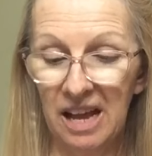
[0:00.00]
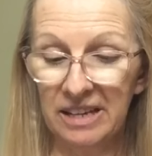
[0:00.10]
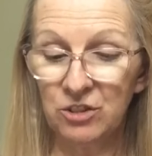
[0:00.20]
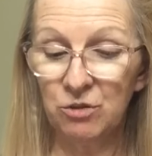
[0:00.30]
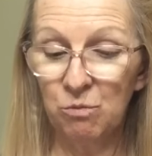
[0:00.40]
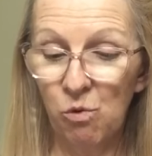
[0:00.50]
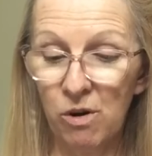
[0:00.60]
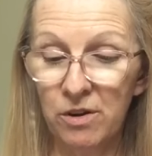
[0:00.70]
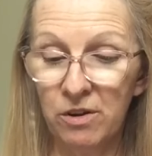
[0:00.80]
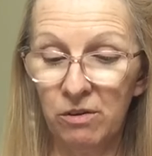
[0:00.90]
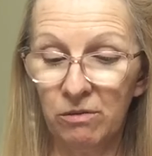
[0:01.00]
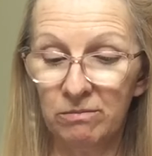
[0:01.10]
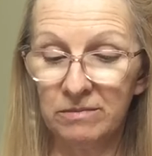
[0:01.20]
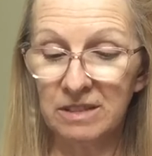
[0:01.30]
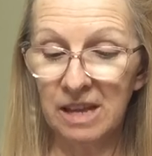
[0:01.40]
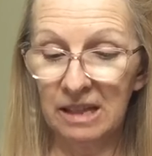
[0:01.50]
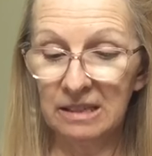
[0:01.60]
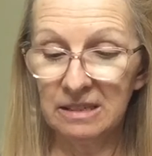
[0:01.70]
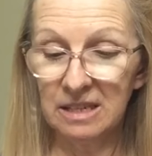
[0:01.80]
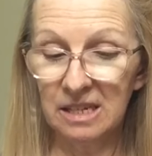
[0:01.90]
I should warn you,
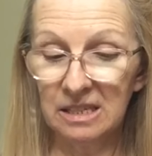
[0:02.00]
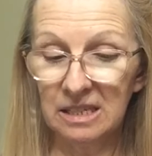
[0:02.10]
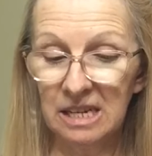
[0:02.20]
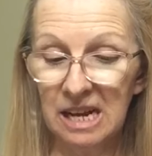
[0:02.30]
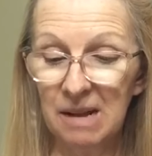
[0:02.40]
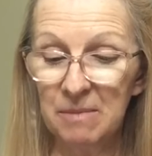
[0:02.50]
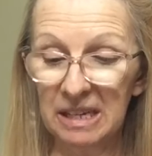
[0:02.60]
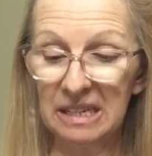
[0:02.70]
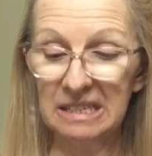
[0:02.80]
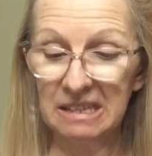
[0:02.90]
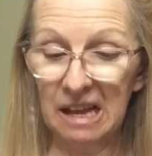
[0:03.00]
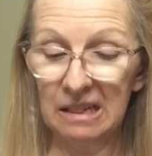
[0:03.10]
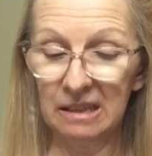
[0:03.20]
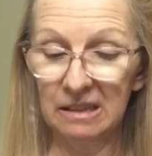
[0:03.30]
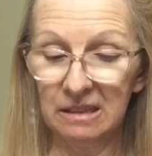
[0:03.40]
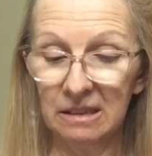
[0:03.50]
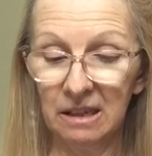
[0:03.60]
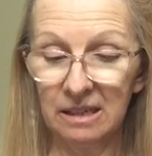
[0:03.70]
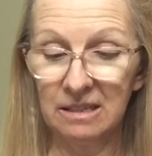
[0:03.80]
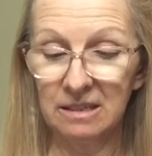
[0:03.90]
Stanley said. I'm not exactly the
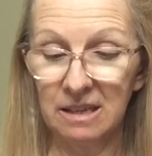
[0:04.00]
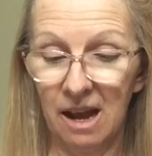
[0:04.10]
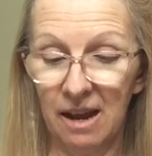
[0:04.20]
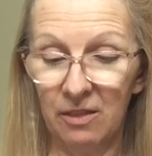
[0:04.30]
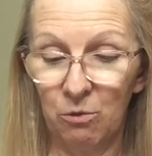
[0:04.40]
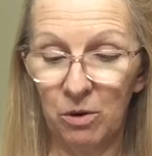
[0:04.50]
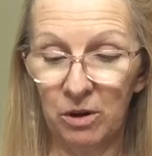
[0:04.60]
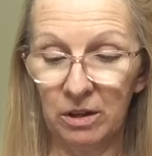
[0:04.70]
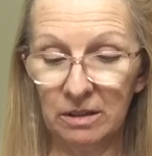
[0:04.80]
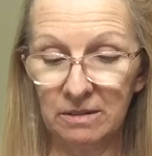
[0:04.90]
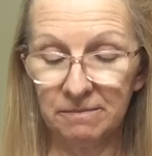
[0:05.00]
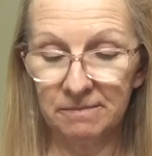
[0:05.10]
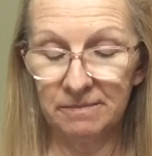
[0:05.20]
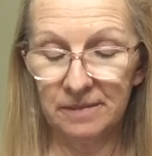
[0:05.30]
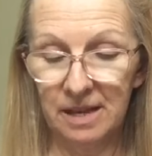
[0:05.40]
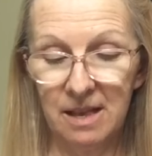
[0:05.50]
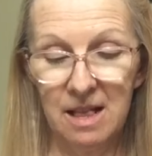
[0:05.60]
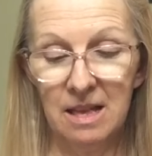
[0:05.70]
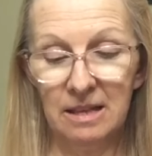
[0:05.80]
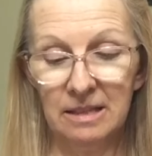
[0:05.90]
luckiest guy in the world.
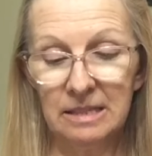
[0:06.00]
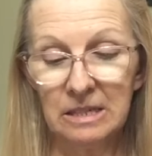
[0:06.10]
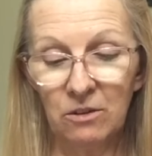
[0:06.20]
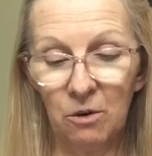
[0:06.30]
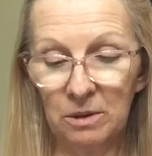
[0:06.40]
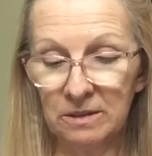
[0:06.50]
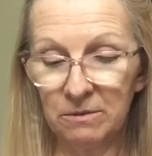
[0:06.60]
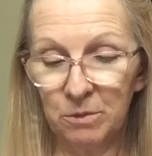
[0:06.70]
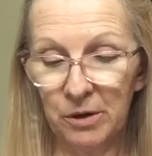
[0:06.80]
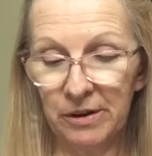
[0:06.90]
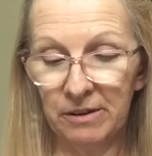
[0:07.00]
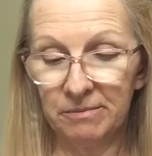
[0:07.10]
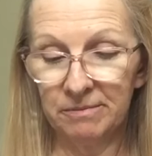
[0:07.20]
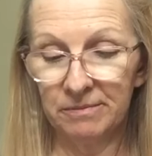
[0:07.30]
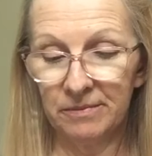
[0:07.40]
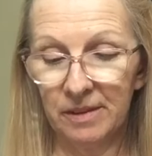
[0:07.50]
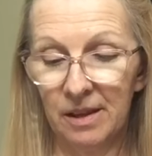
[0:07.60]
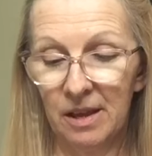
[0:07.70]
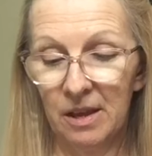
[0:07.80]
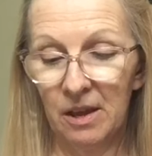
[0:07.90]
Zero wasn't worried.
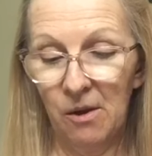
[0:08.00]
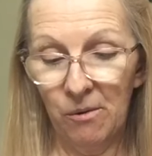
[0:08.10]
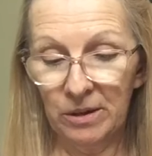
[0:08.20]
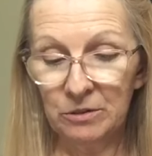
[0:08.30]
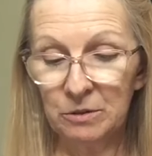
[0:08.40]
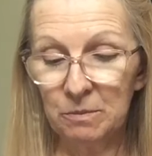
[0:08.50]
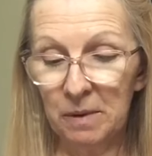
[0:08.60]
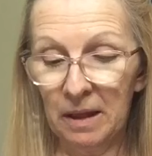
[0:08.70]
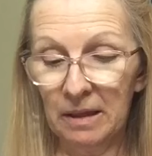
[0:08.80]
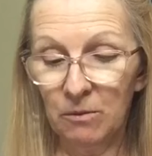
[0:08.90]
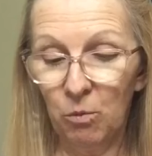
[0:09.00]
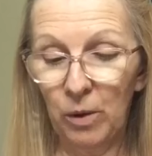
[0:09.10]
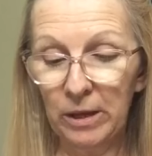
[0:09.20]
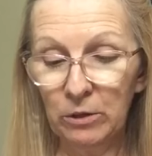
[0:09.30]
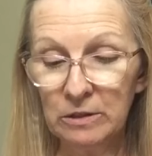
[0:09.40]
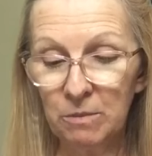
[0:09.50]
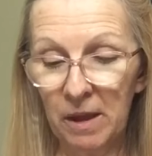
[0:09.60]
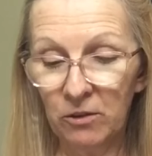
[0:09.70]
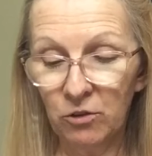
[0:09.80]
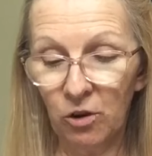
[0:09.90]
When you, spell, when you
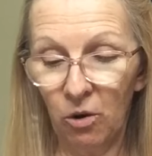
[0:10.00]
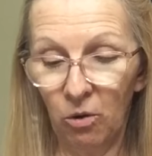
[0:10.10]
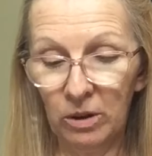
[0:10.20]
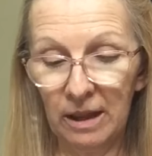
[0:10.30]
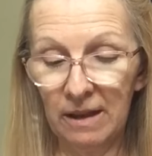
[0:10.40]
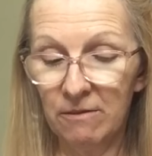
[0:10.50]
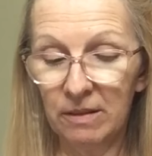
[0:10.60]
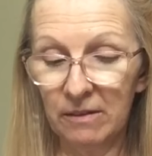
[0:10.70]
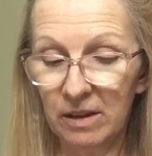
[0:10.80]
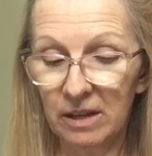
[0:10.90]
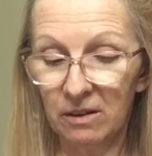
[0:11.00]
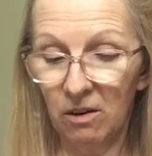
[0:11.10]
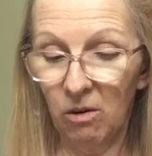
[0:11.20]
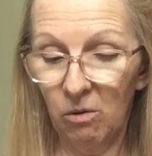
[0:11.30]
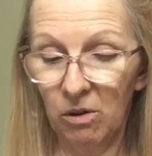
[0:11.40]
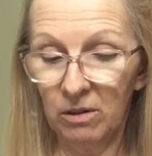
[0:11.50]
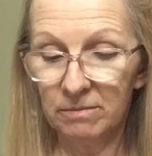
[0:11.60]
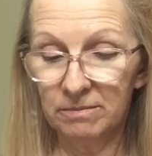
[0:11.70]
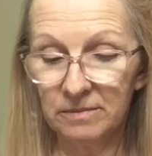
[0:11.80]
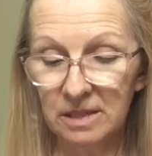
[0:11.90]
spend your whole life living in a hole,
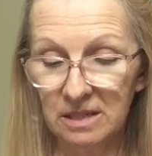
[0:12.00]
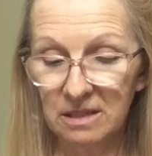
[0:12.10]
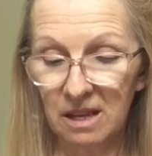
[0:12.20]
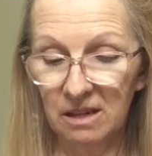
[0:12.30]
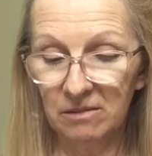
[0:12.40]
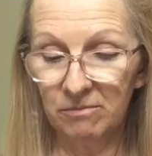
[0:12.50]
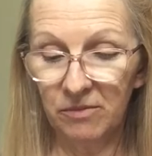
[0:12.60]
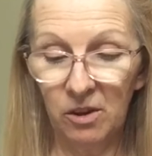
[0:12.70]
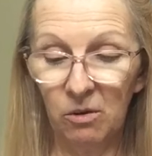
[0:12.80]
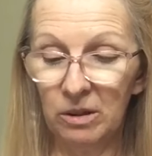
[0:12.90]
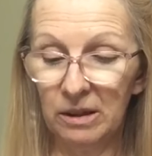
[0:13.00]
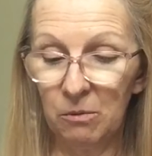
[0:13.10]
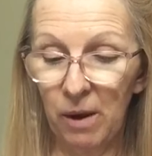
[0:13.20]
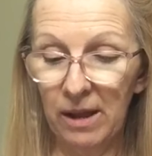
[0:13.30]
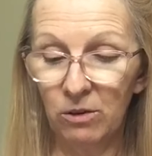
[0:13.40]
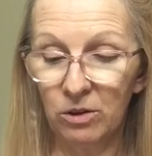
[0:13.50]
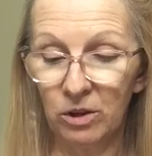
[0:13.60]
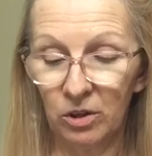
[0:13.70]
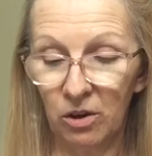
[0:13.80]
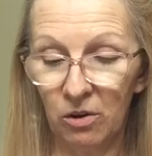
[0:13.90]
he said, the only way you
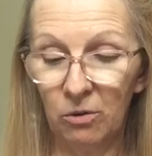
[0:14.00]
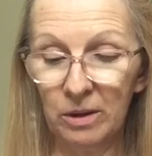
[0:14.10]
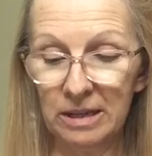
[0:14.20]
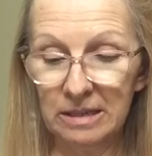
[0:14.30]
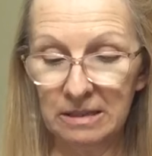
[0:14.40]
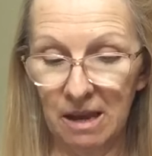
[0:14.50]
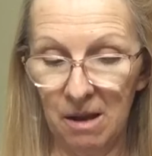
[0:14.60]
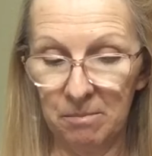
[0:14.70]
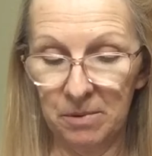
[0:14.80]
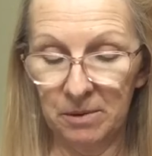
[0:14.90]
can go is up.